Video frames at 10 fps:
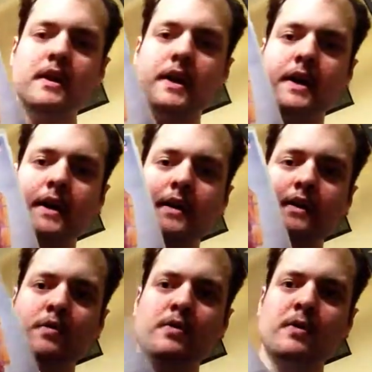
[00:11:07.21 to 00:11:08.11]
uh,
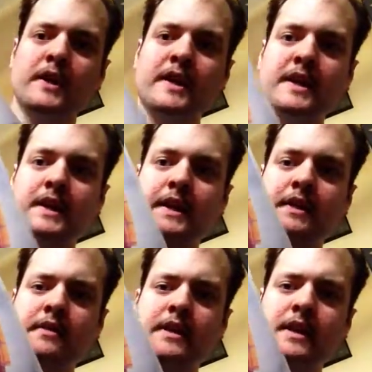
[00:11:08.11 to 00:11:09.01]
you'd only get
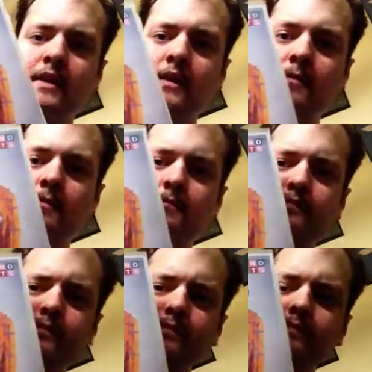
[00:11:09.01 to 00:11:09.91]
like the um,
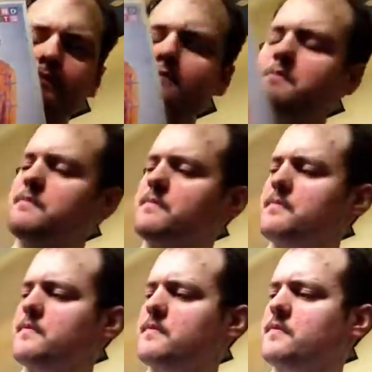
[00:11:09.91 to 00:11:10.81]

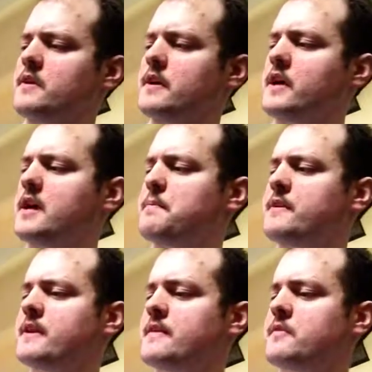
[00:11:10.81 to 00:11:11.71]
a
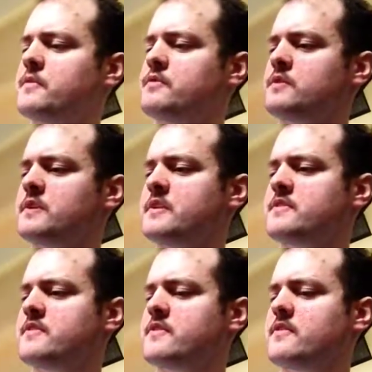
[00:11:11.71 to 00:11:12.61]
copy that was
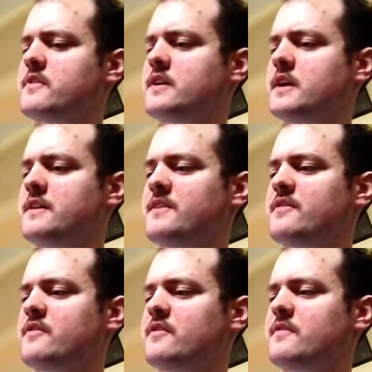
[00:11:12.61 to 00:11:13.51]
released uh,
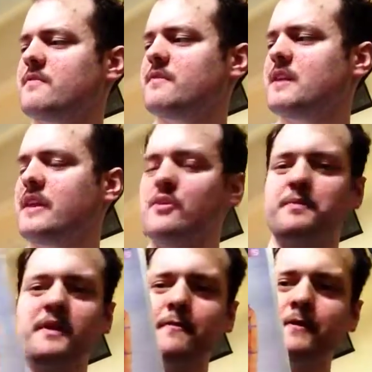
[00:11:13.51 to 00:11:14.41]
that's a little
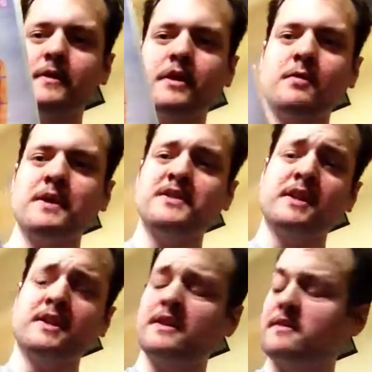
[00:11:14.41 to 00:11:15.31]
different. You know,
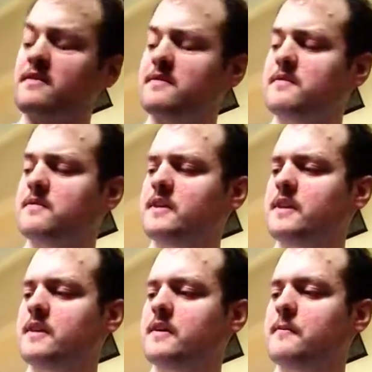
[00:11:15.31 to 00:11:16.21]
basically
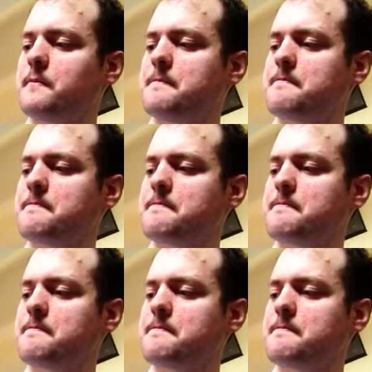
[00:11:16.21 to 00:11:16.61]
the um,